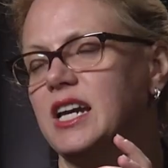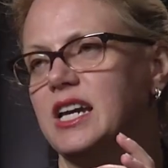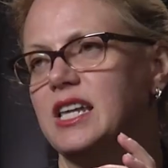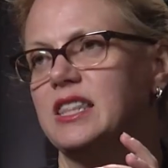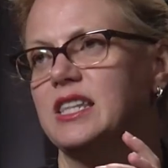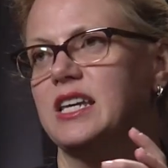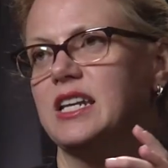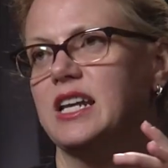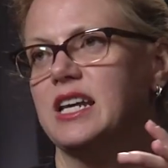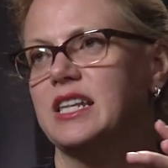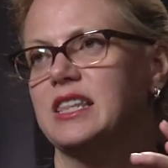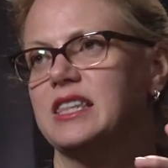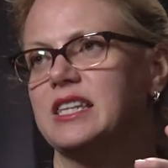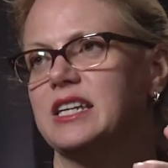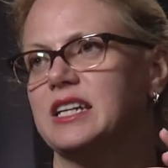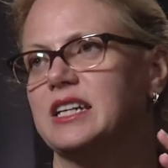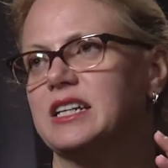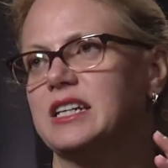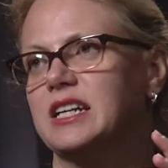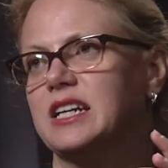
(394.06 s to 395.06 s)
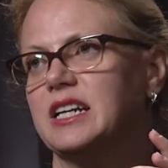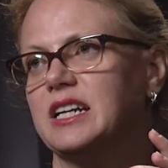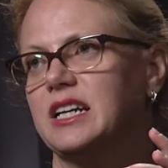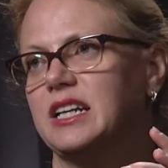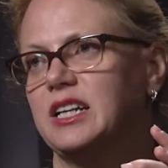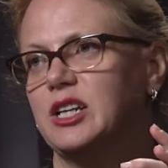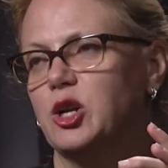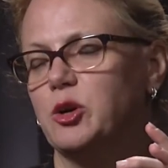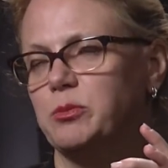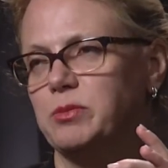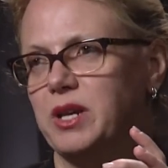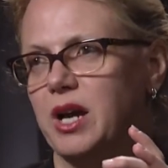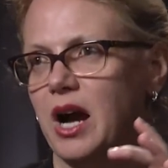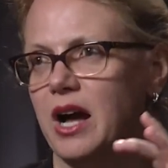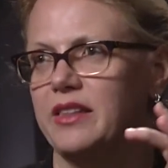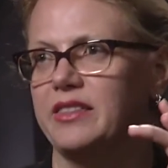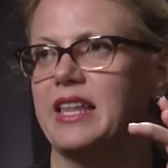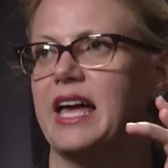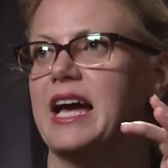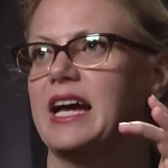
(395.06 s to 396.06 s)
and then I think you know
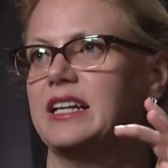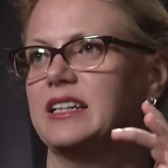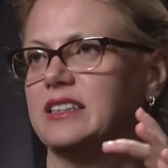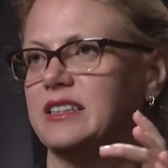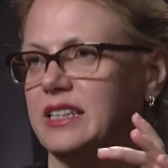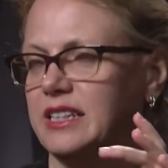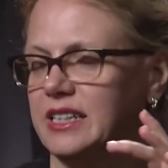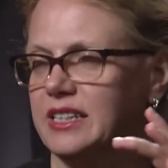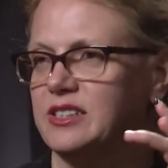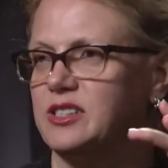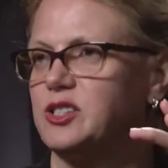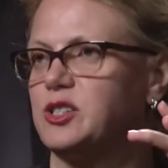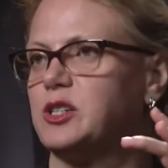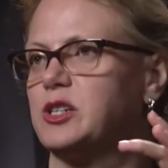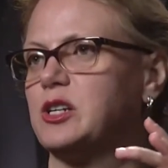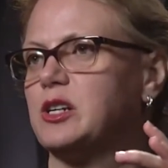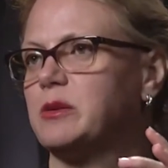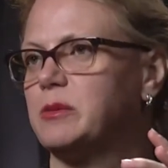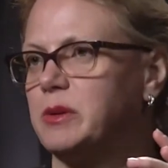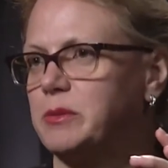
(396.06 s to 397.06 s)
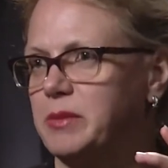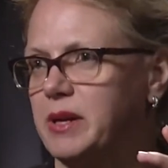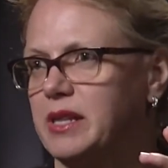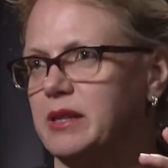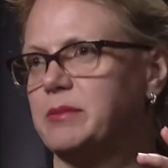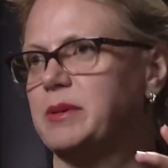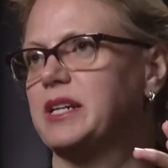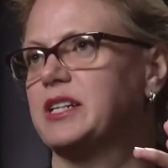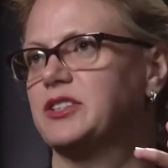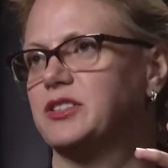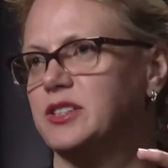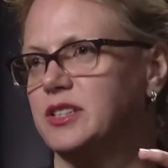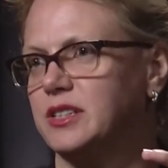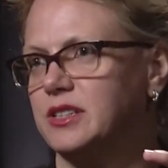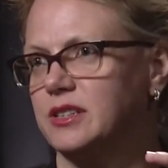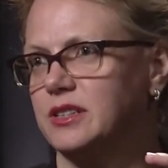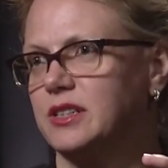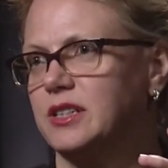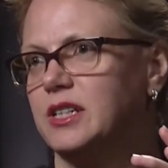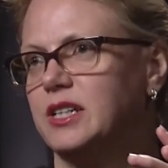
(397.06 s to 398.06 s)
beyond that, then it's determined by the
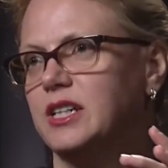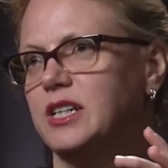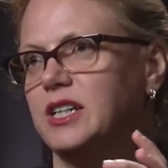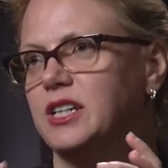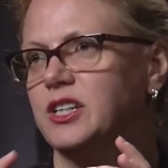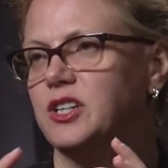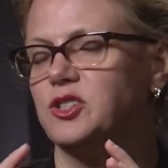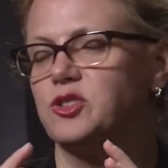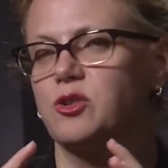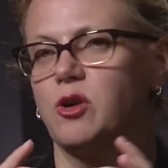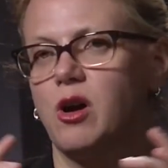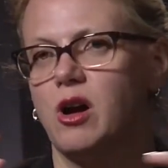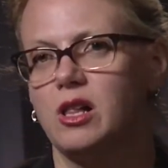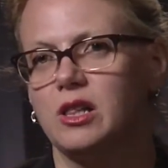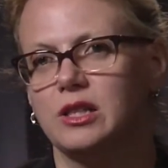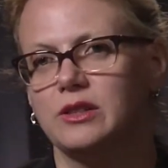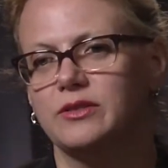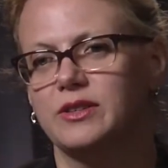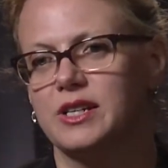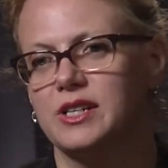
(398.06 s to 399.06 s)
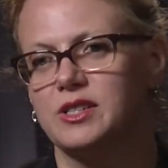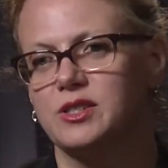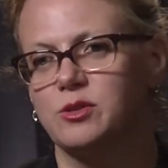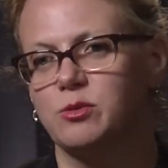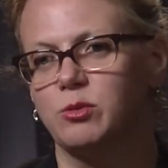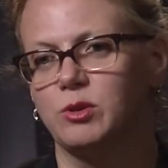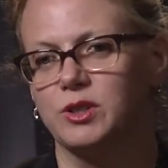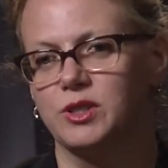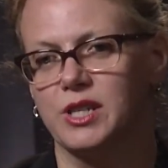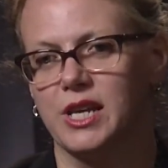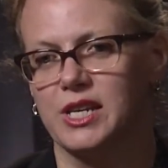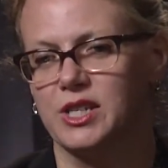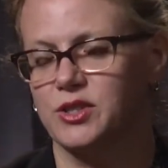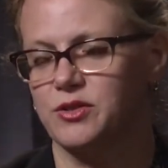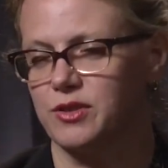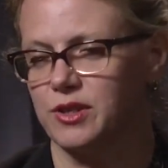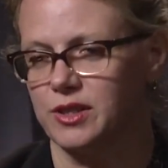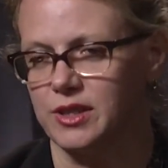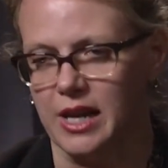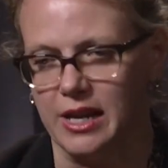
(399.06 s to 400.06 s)
patient. Mm -hmm. You know, so all of us will
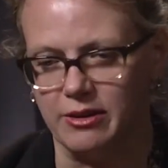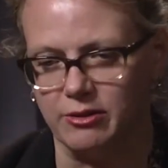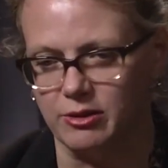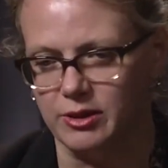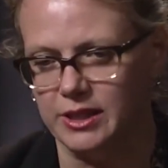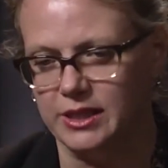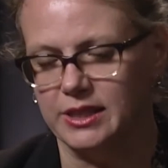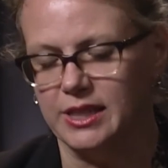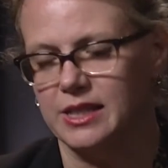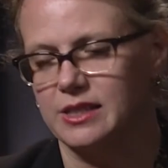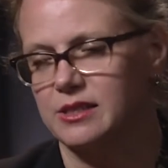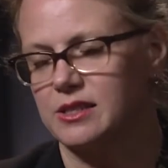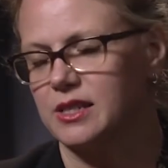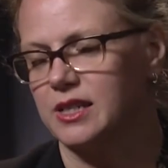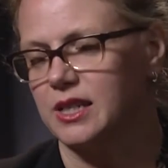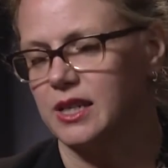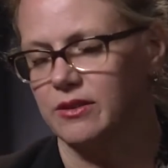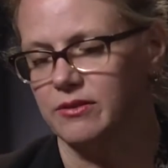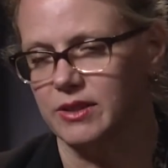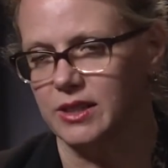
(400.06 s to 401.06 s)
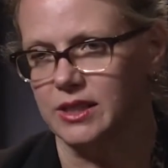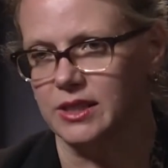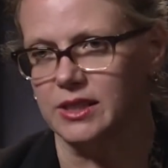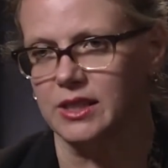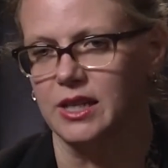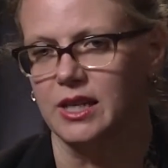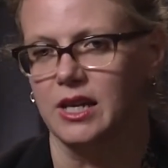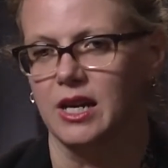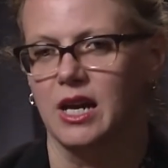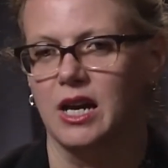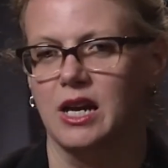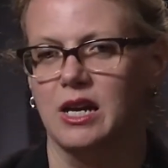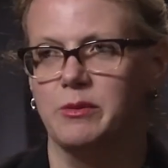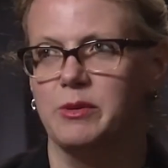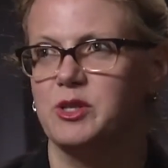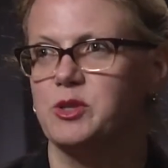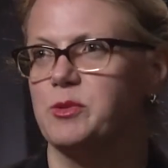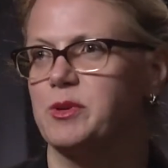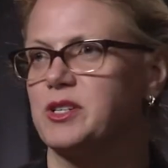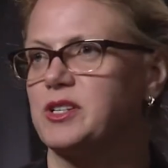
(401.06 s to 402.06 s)
test for thyroid. That's a given, um,
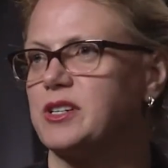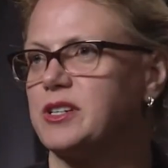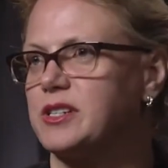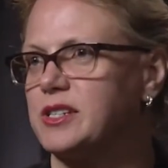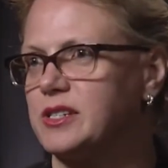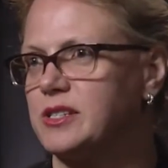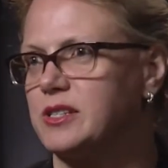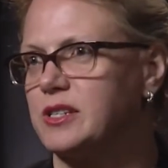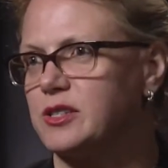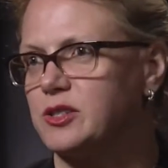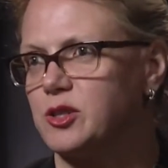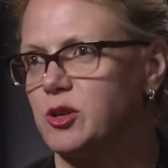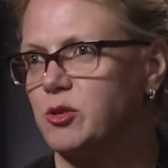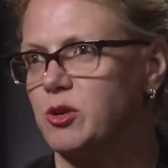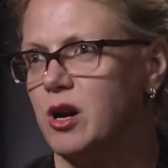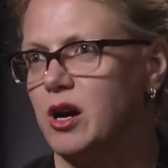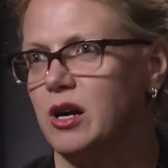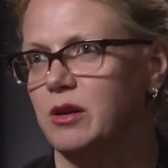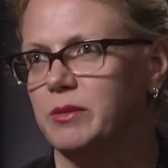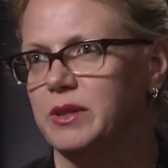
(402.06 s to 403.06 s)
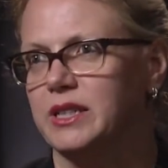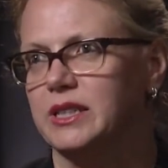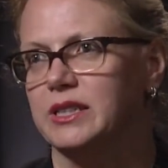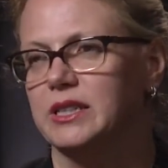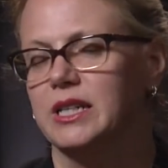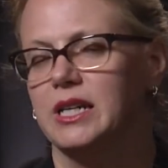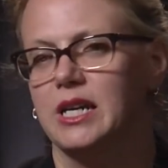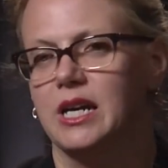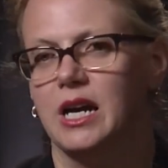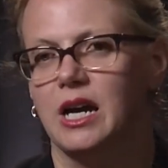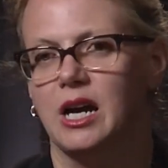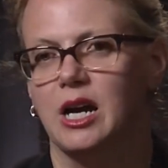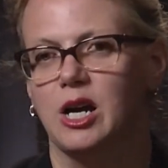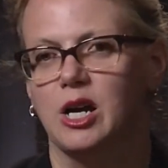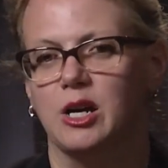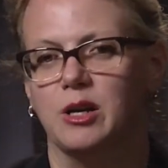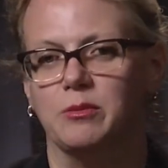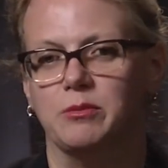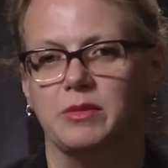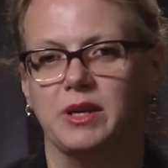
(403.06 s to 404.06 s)
especially since it's so common.
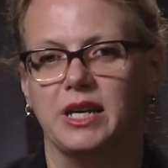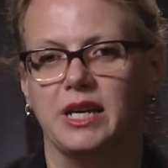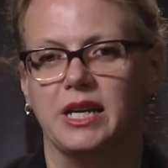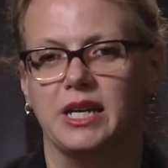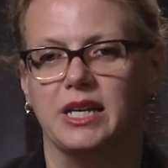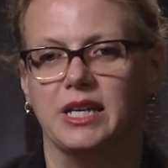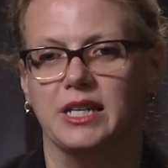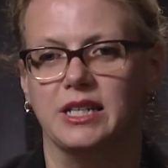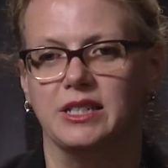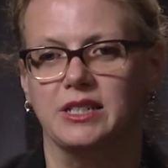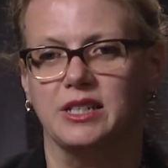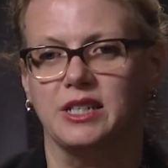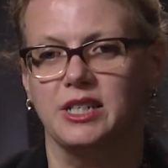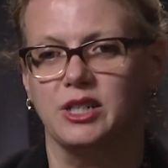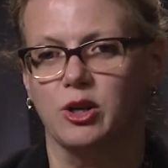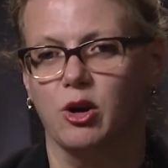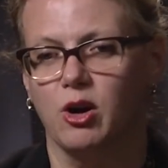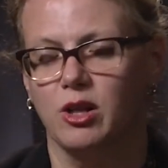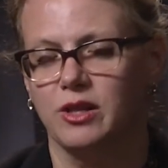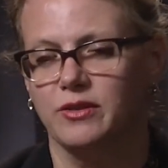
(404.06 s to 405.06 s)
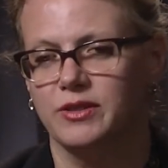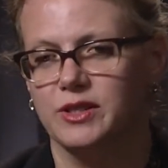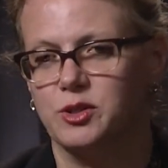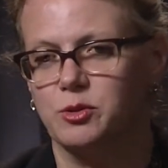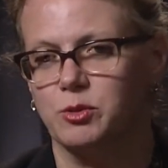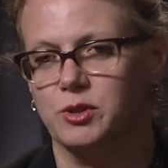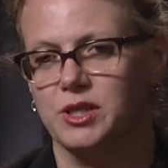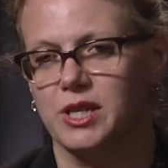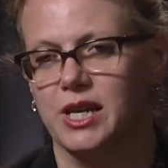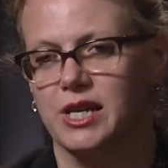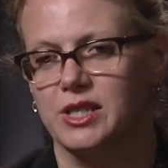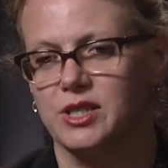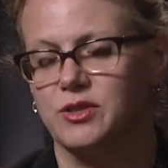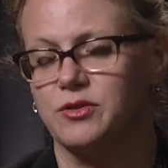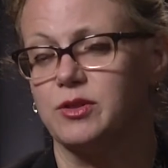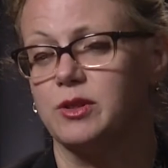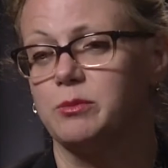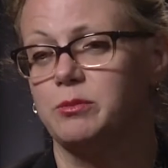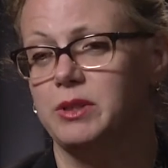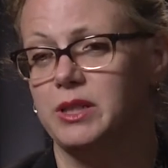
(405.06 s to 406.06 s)
Um, and you know, all of us will
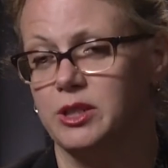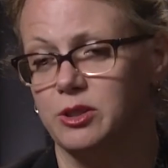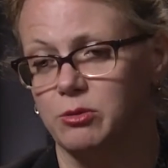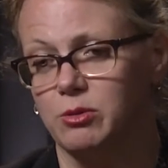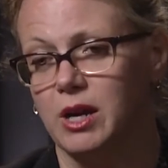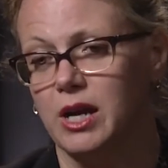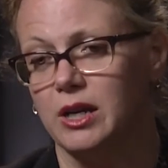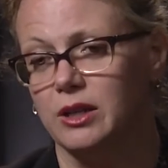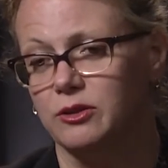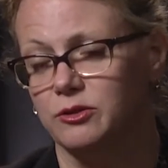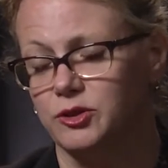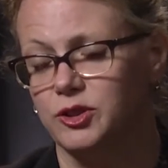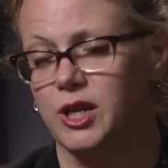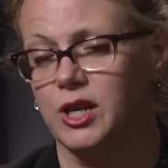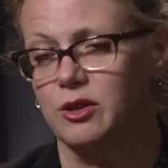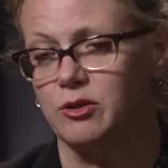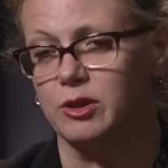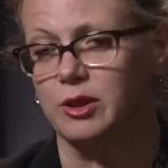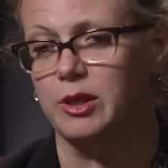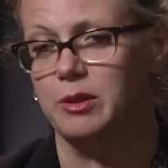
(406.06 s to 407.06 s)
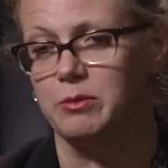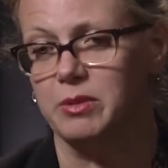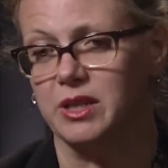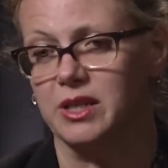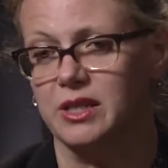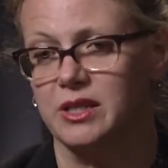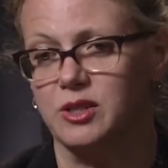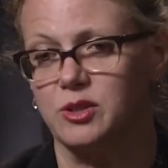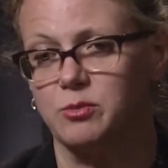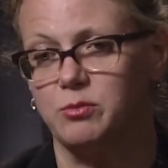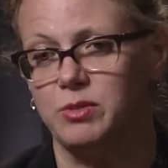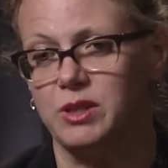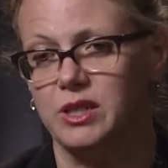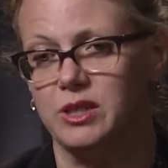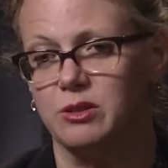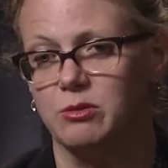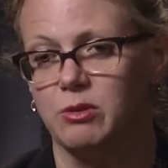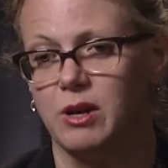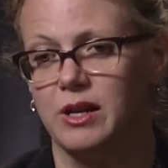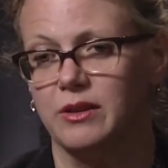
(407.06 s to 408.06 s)
test for B12 generally because
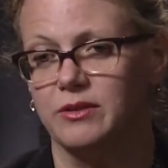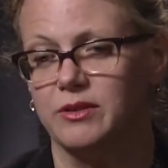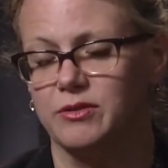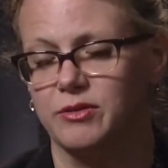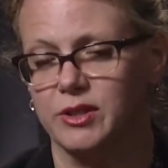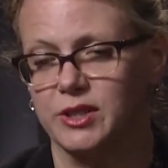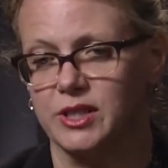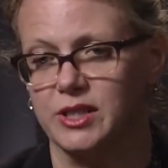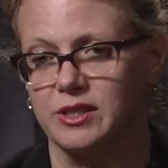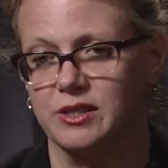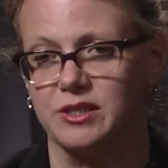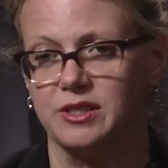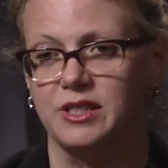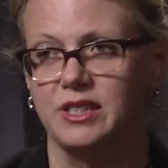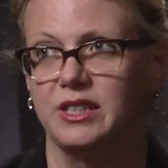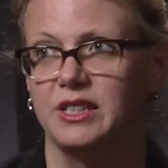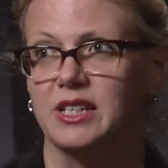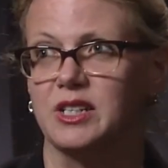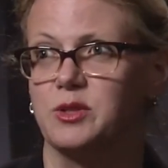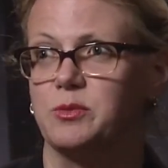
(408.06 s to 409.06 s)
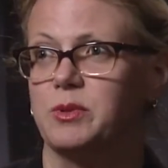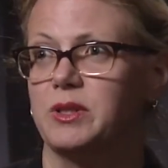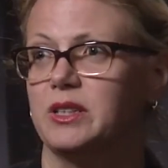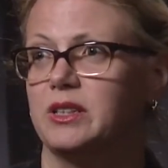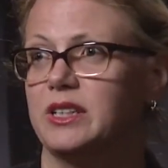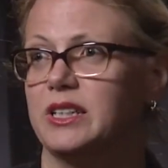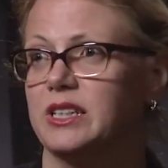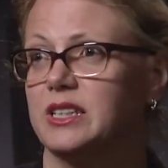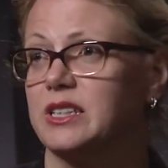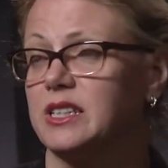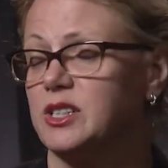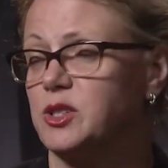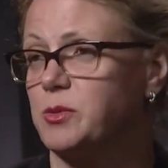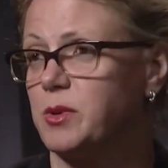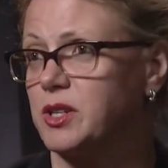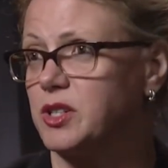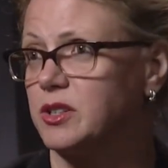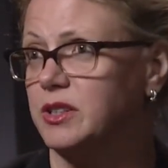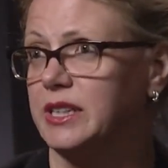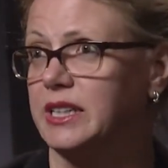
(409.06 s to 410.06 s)
B12 deficiency has been linked,
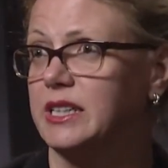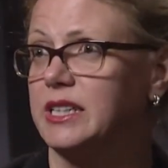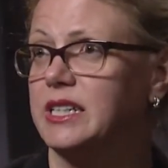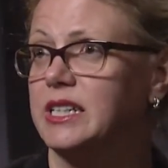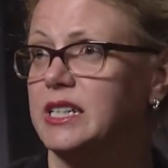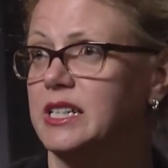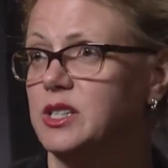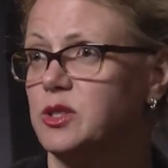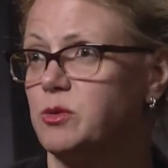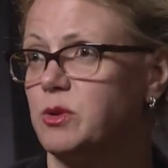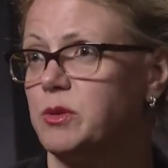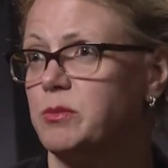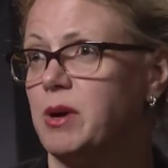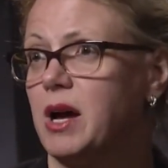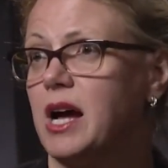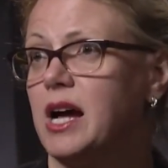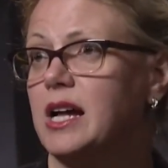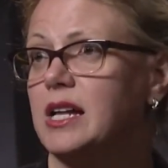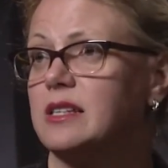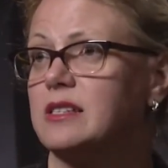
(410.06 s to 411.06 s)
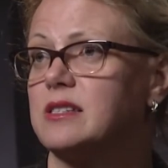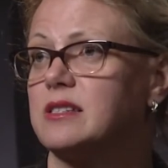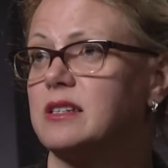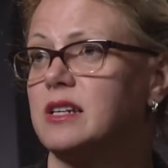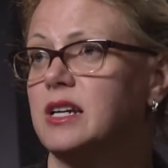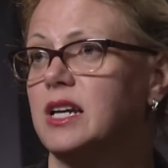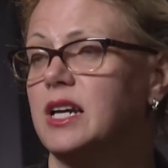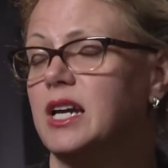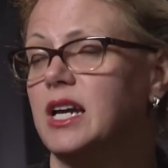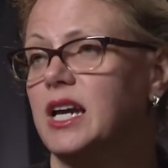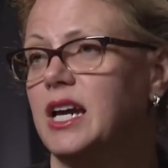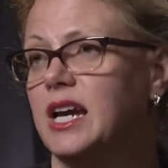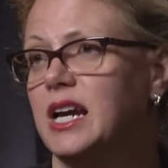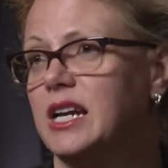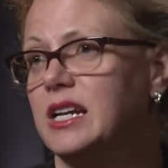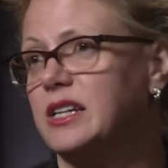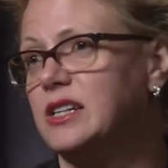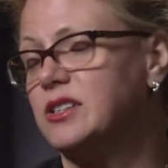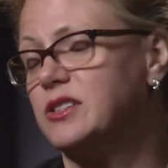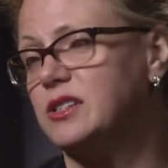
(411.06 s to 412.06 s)
especially in kids with POTS, and